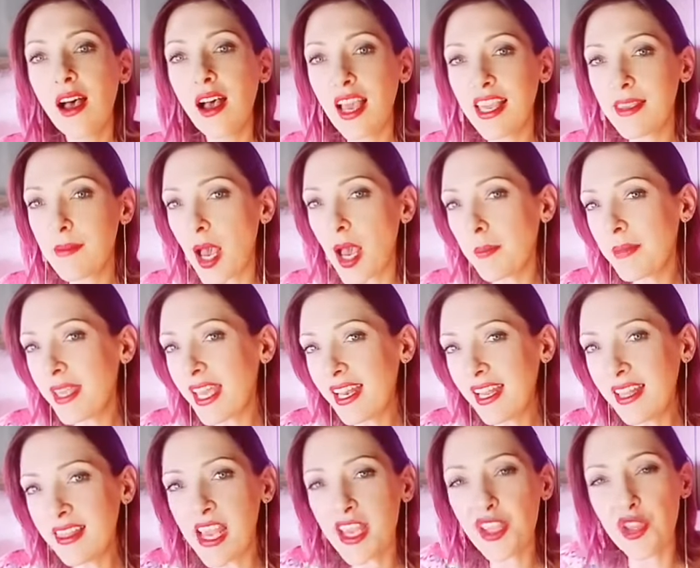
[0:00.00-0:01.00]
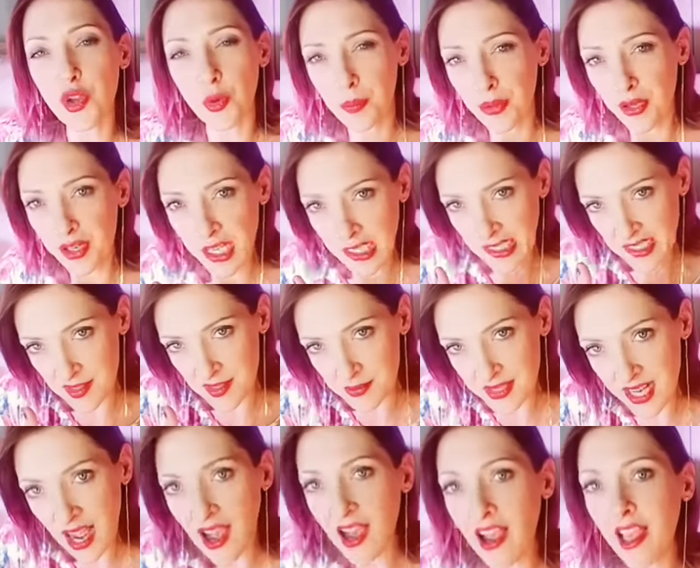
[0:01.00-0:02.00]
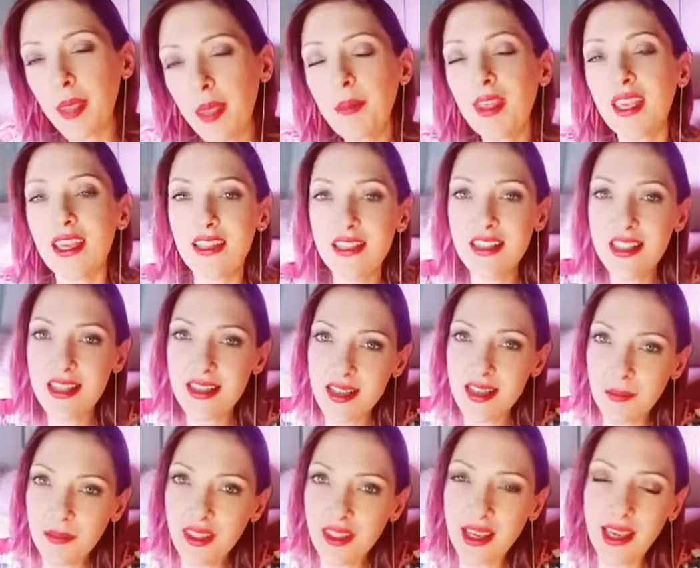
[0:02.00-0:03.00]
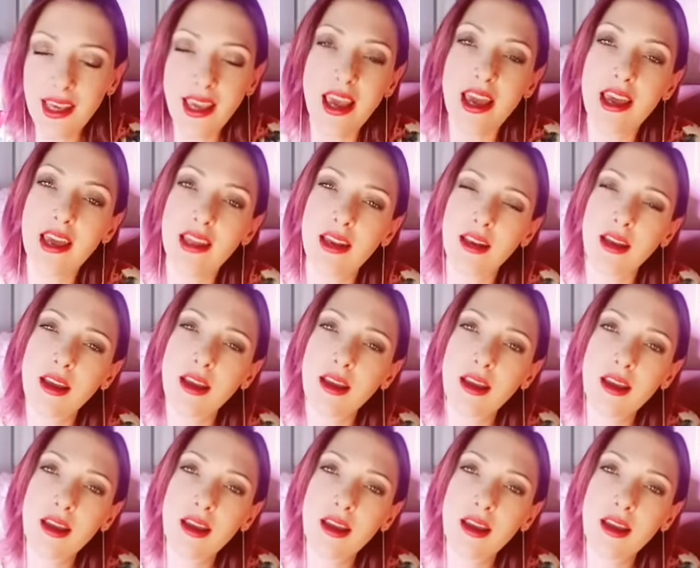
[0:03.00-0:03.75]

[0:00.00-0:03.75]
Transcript: I, am getting that you're putting some time into something and